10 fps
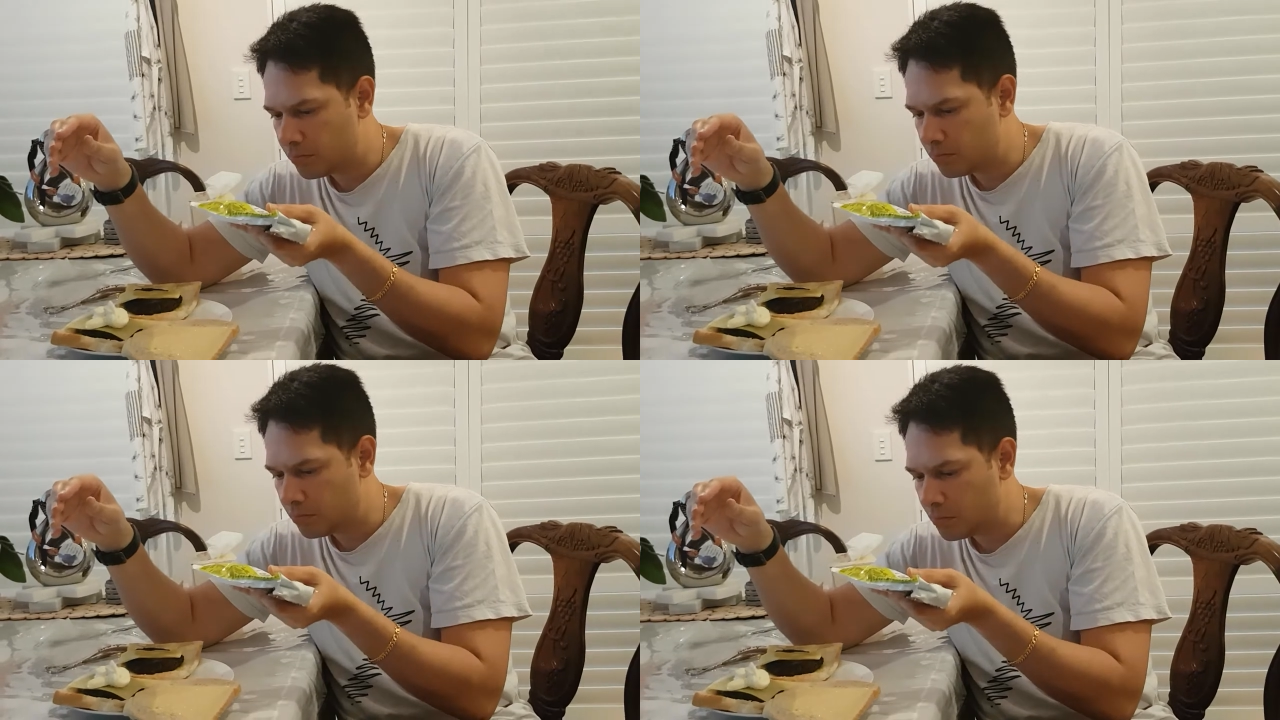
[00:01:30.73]

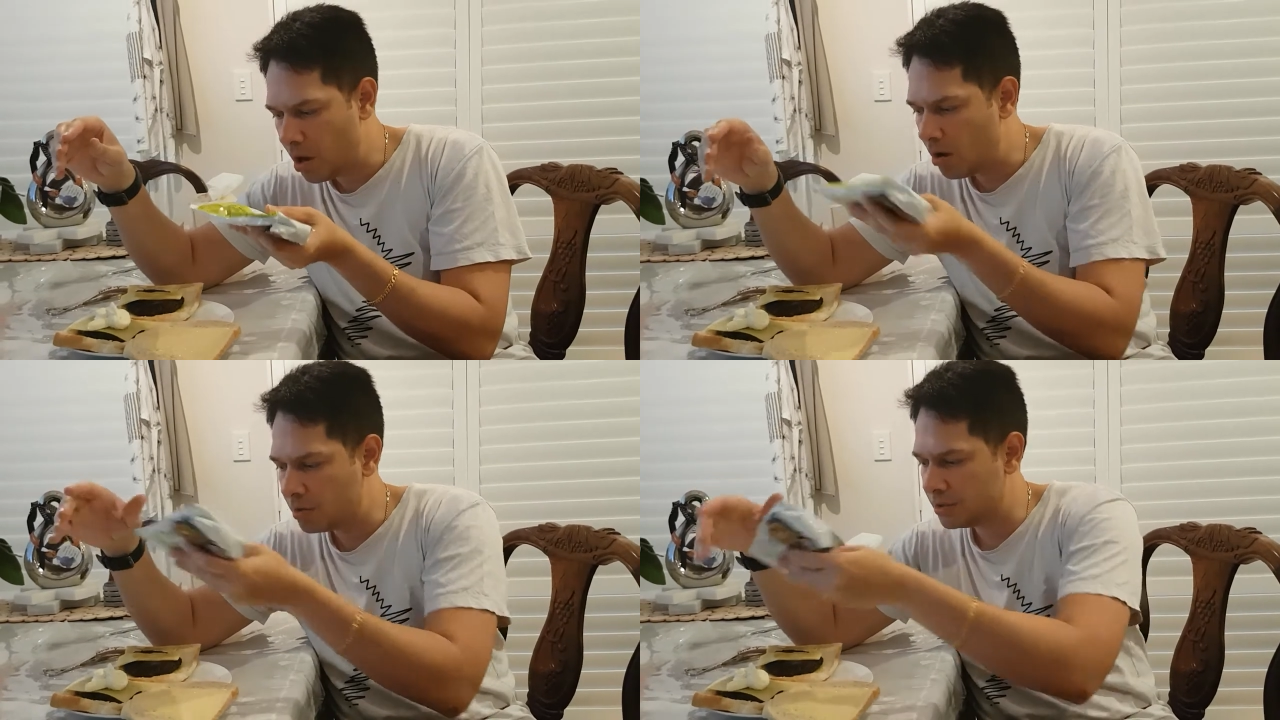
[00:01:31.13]
Can you taste it?
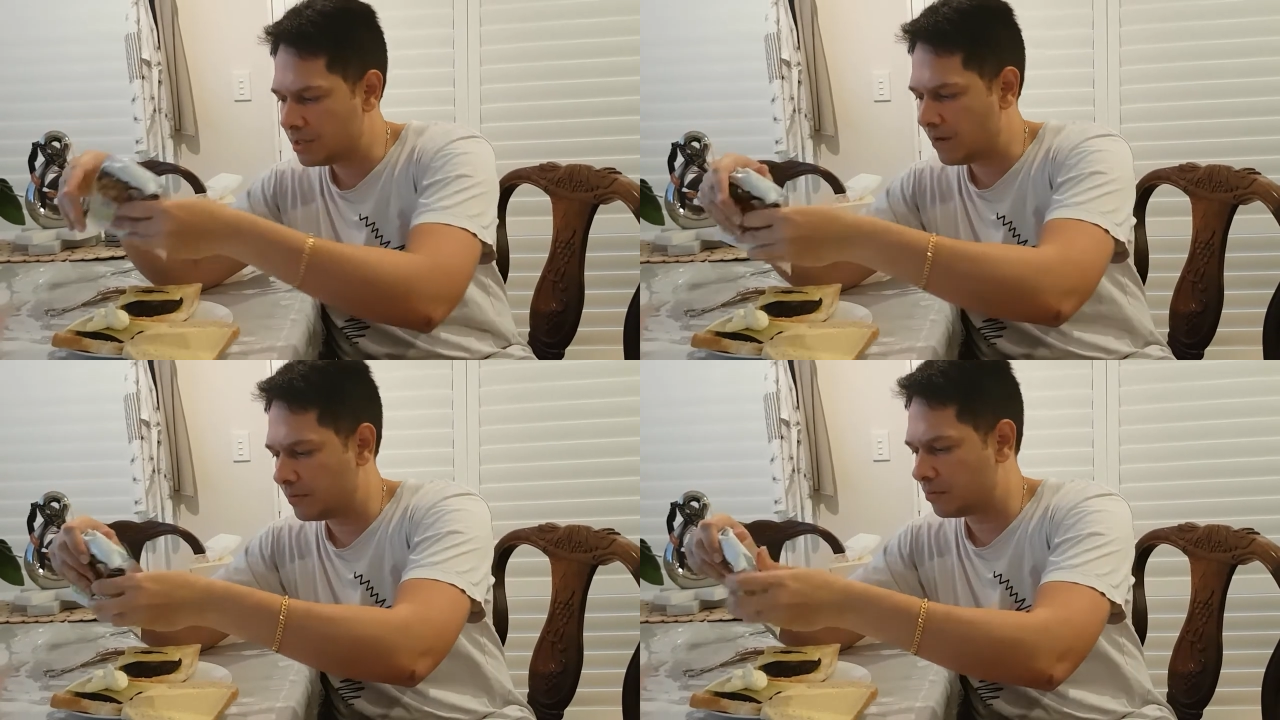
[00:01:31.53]
No, it doesn't
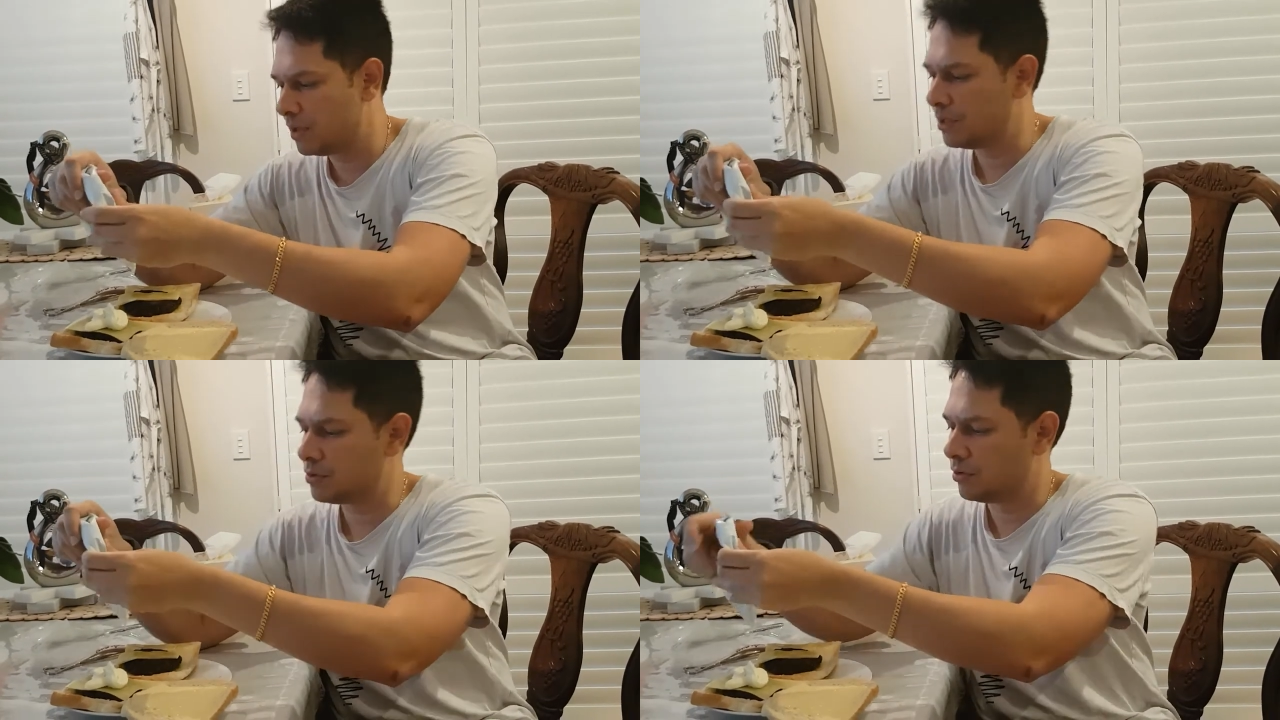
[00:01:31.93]
have taste a
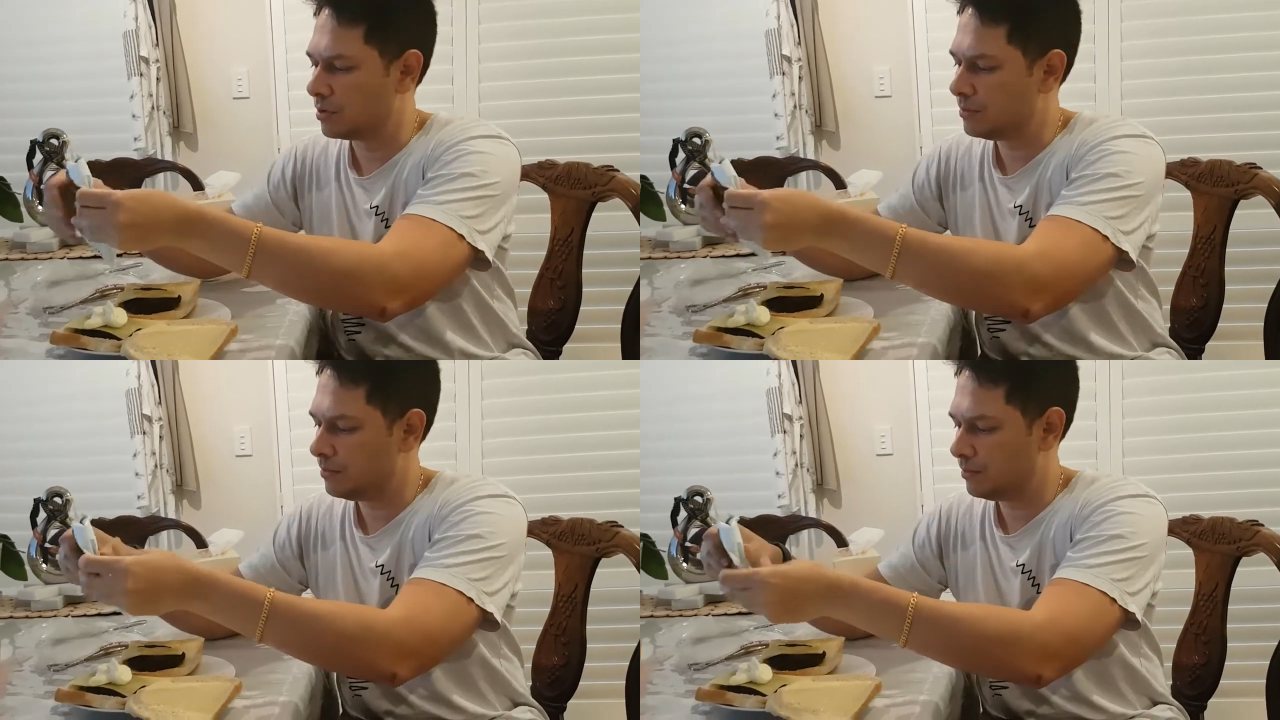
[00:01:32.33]
really it? Strong
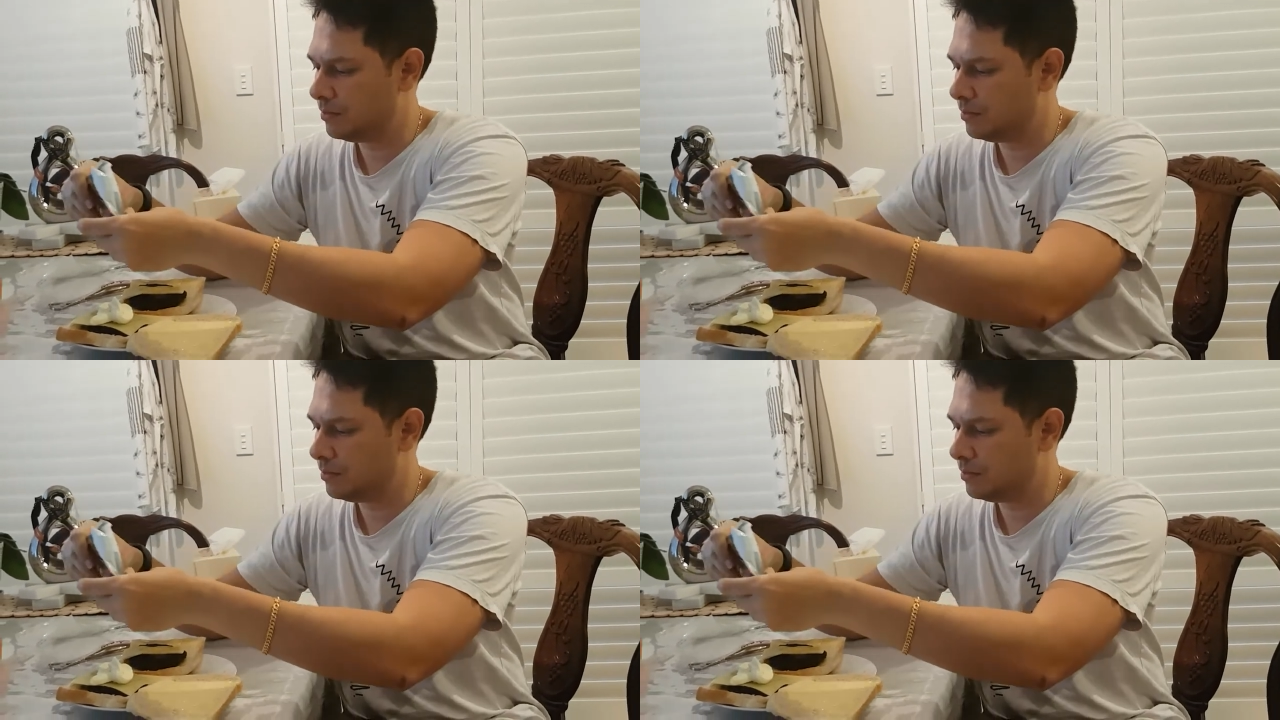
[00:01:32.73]
smell.